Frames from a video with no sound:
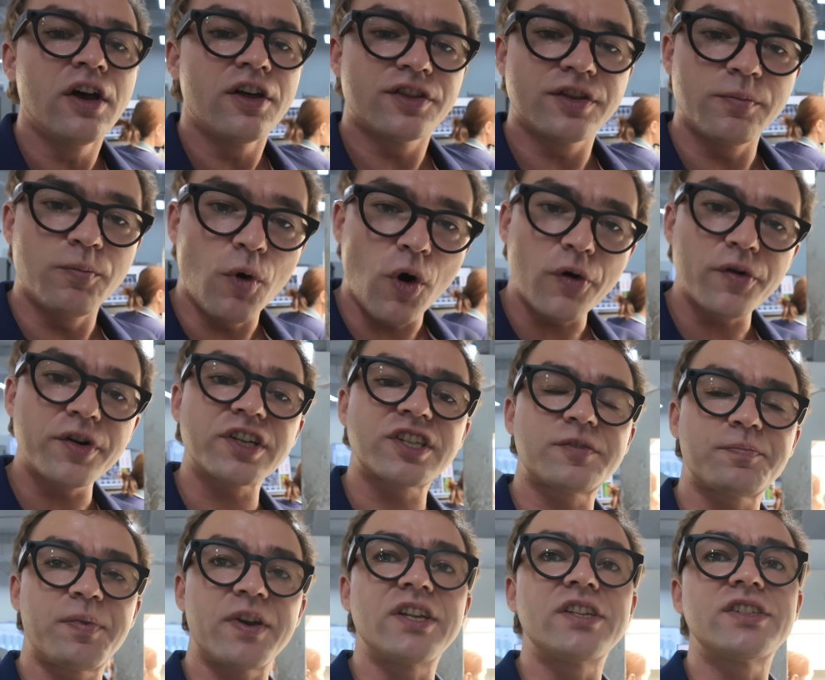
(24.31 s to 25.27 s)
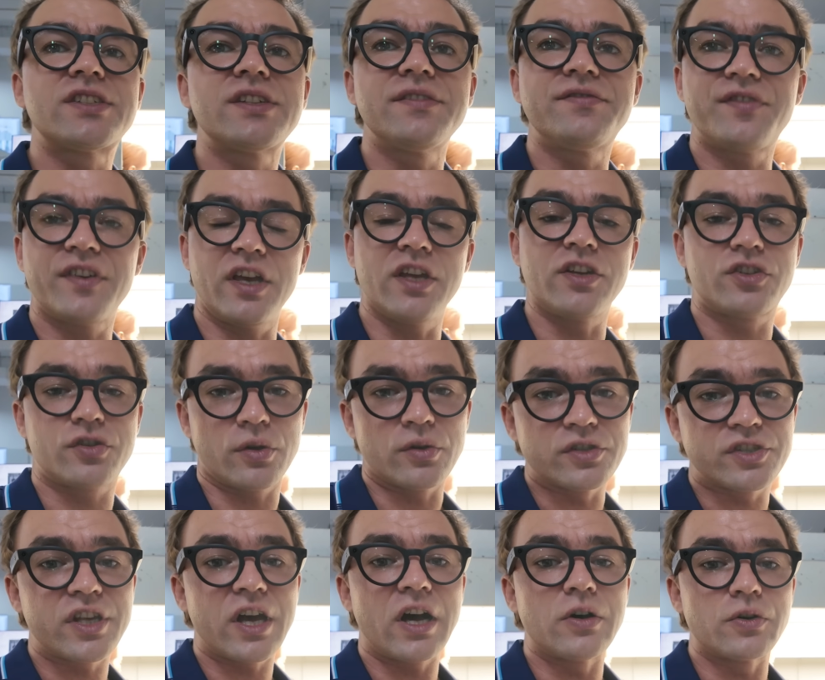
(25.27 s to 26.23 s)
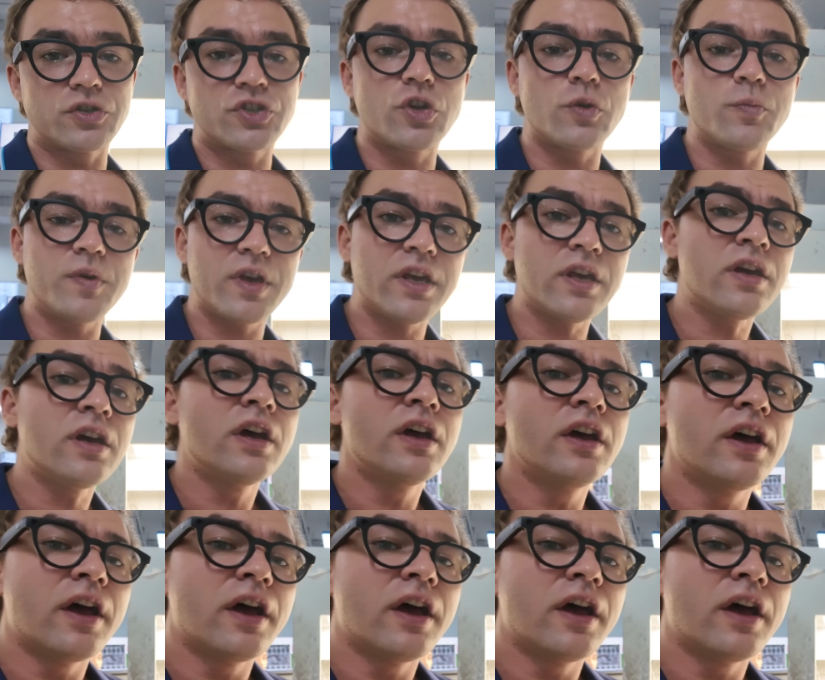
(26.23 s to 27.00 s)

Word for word: the more expensive it turns out to be,